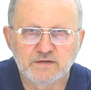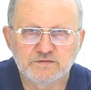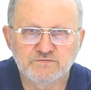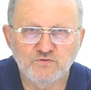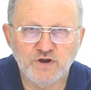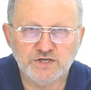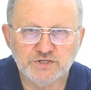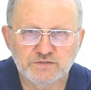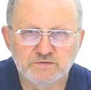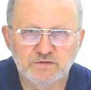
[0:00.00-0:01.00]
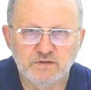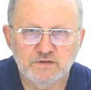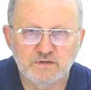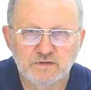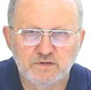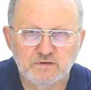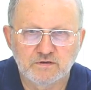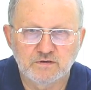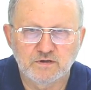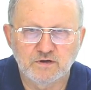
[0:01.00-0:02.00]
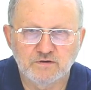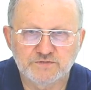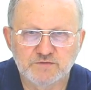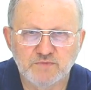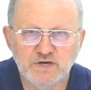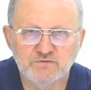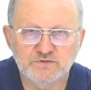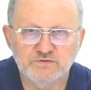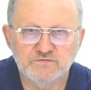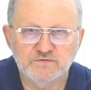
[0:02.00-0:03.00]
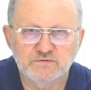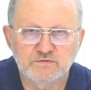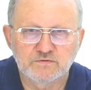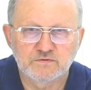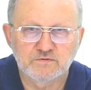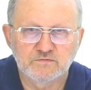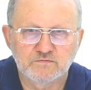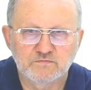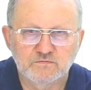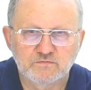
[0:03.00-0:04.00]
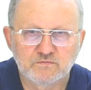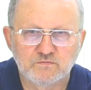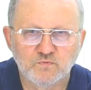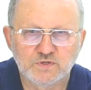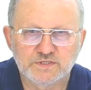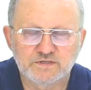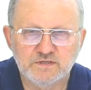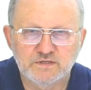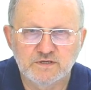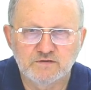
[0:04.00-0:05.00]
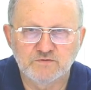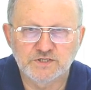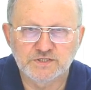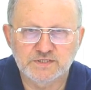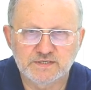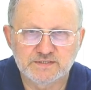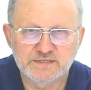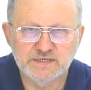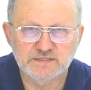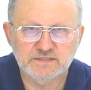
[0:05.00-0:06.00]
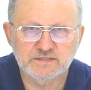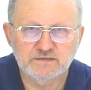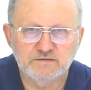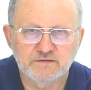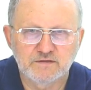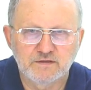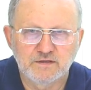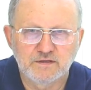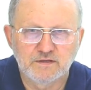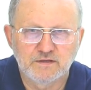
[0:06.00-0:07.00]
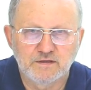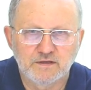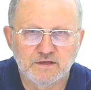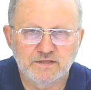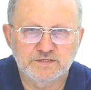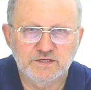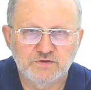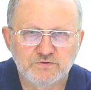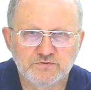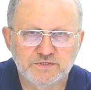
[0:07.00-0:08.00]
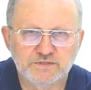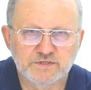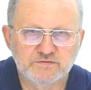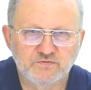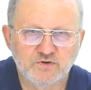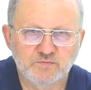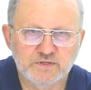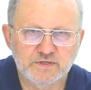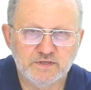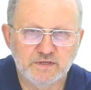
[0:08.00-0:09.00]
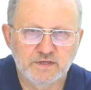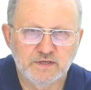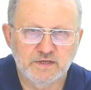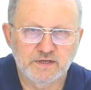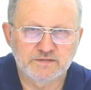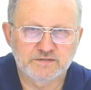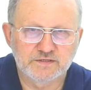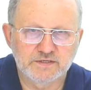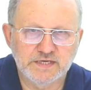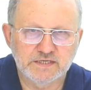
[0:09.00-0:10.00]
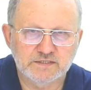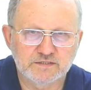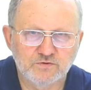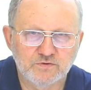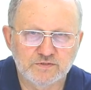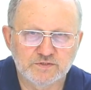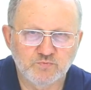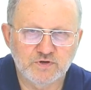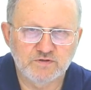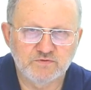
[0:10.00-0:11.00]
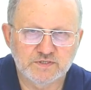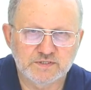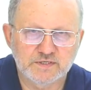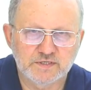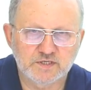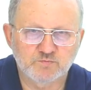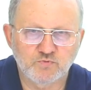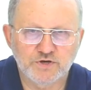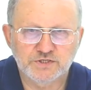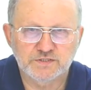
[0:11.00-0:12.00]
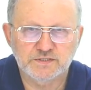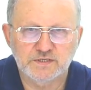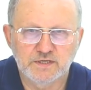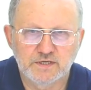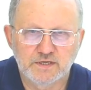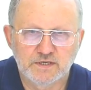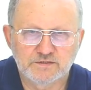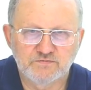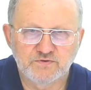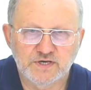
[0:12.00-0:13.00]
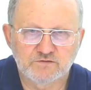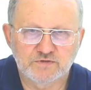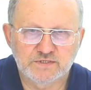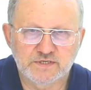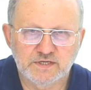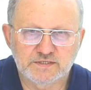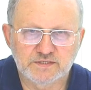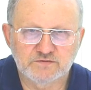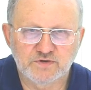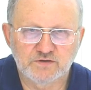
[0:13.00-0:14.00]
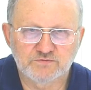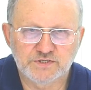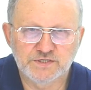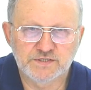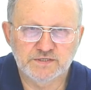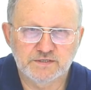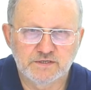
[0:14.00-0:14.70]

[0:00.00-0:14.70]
the fraction of the amount of water which is condensed. And so using this formula and the gas law and the previous expressions, the final result is found here,